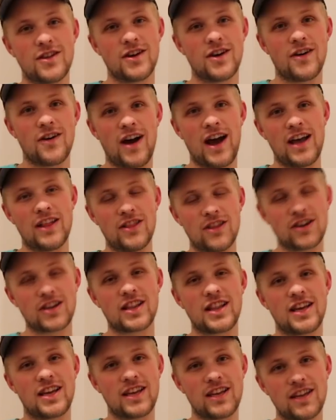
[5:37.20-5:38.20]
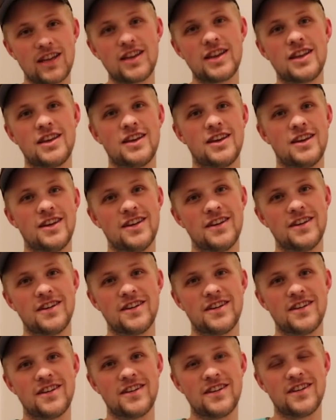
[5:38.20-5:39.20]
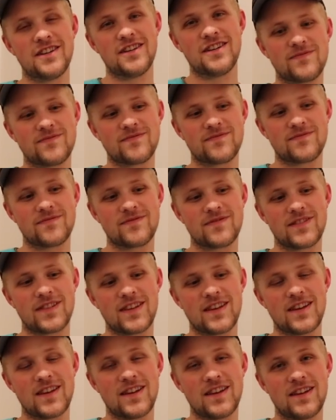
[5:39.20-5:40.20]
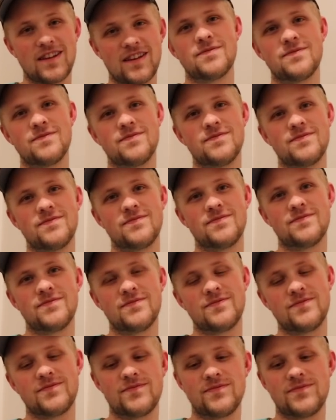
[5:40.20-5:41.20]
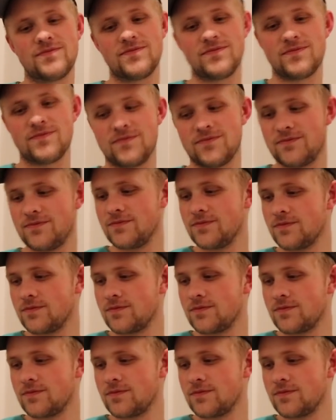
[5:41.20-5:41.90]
though I looked like an idiot. You helped your team a lot. You had some good rounds. But if I had one more